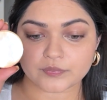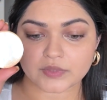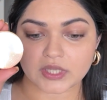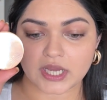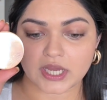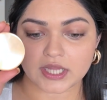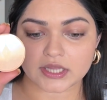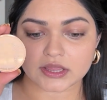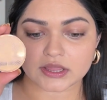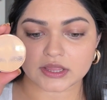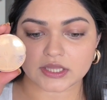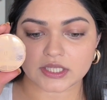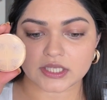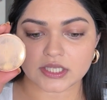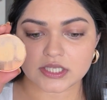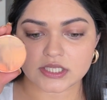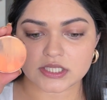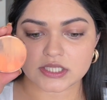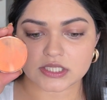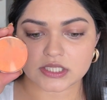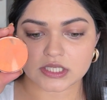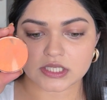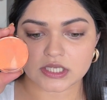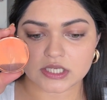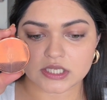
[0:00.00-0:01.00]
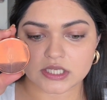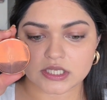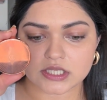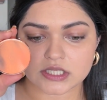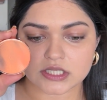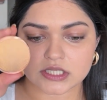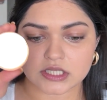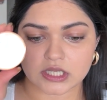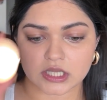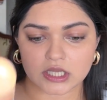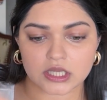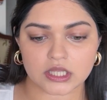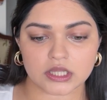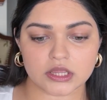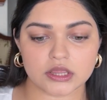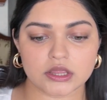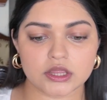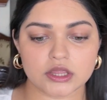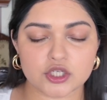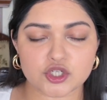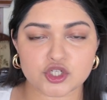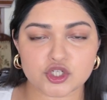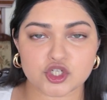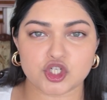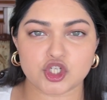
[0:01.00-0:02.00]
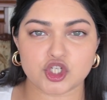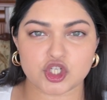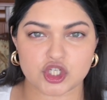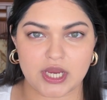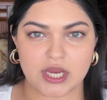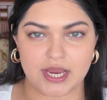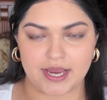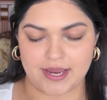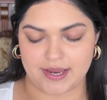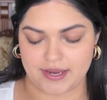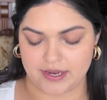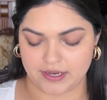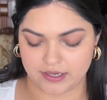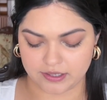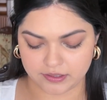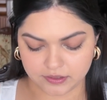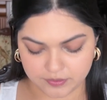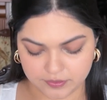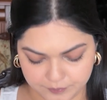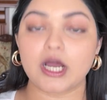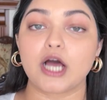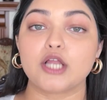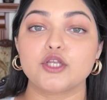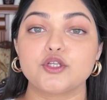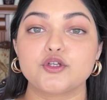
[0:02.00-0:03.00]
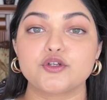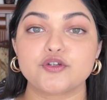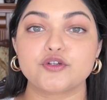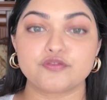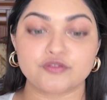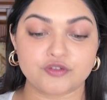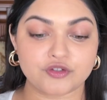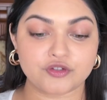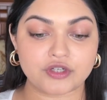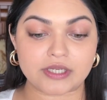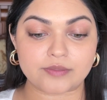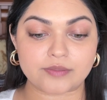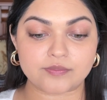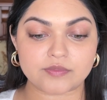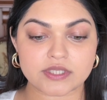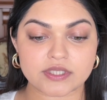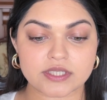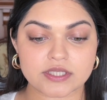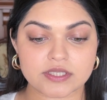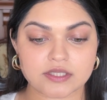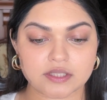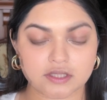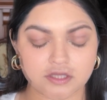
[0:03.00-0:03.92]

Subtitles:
and this is in the shade Color of Dreams.